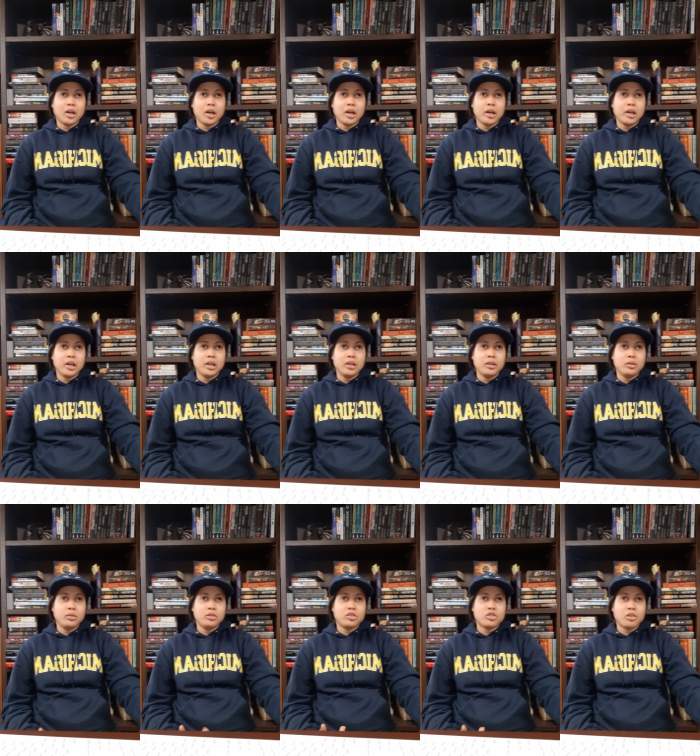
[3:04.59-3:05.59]

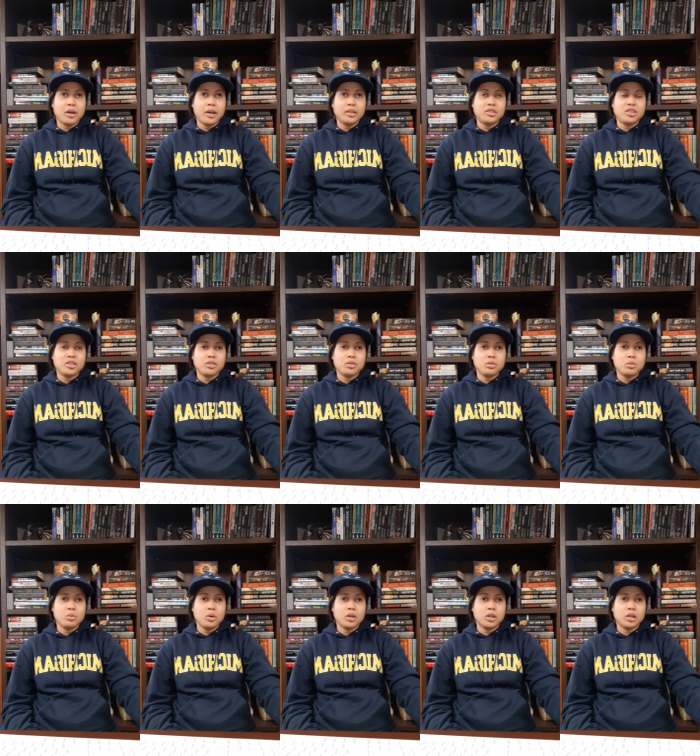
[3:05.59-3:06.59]
I try
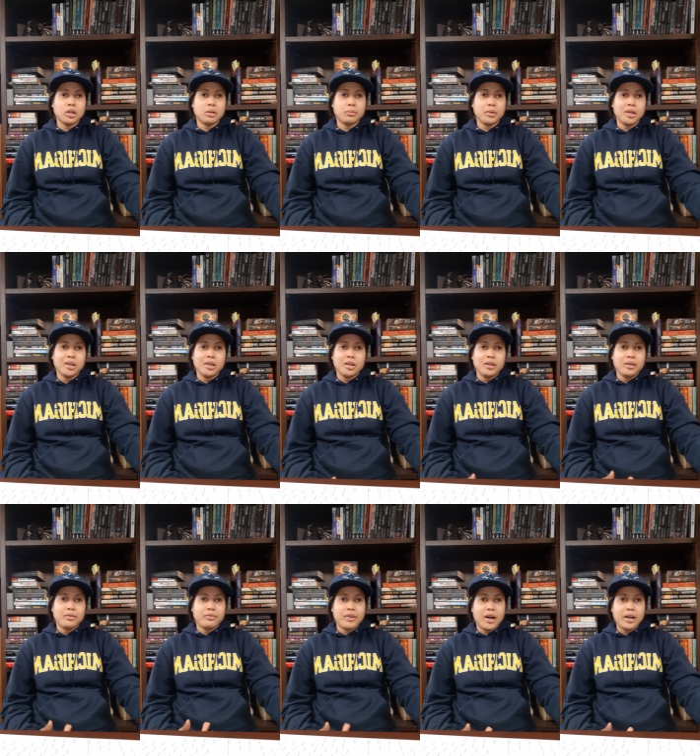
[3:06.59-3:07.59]
to um,
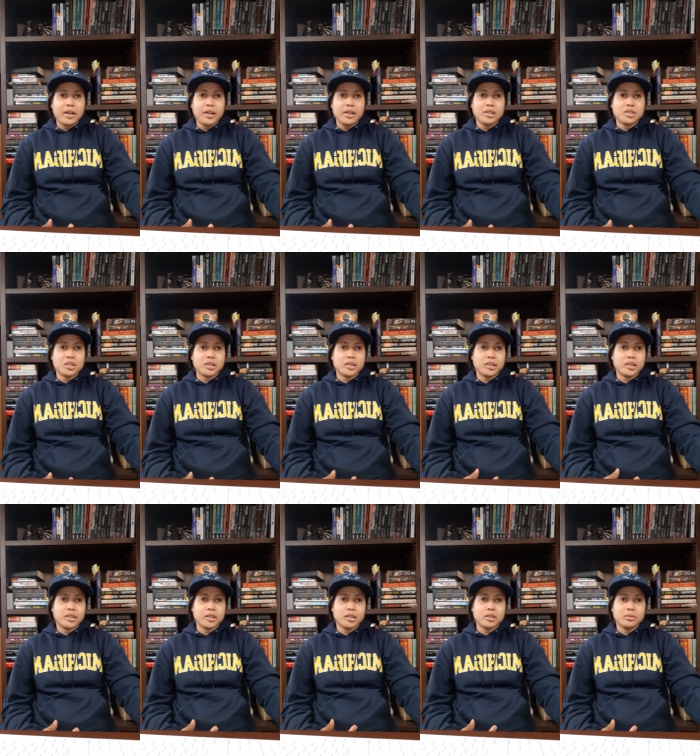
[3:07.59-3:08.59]
find agents.
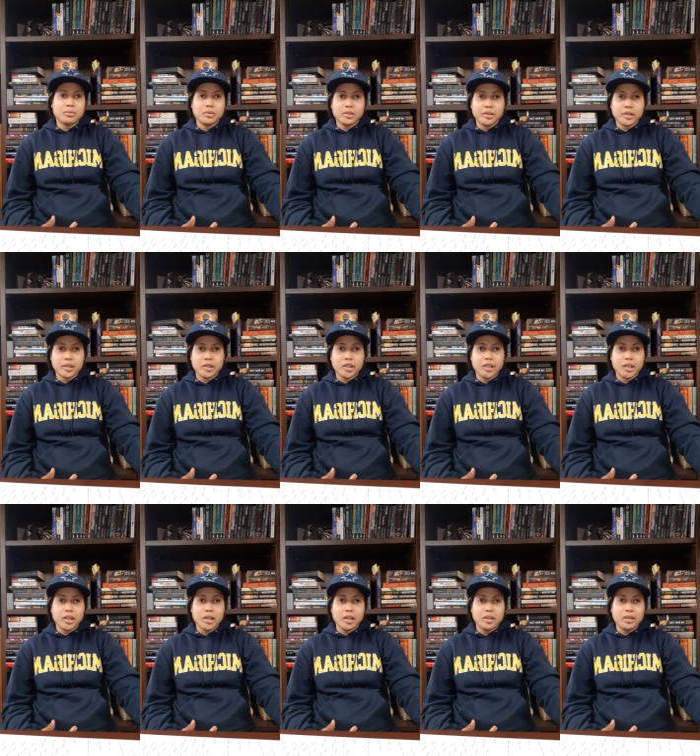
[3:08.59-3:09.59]
Is what does it
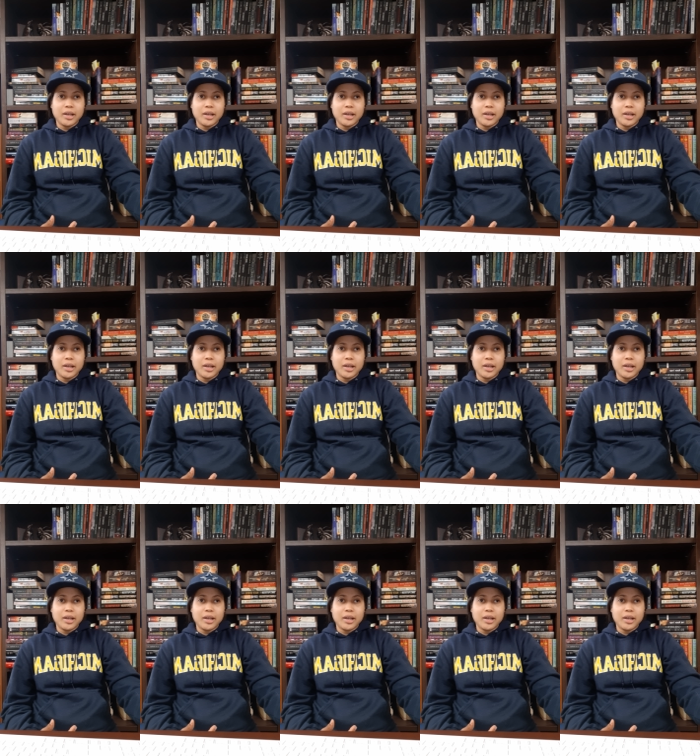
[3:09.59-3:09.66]
say?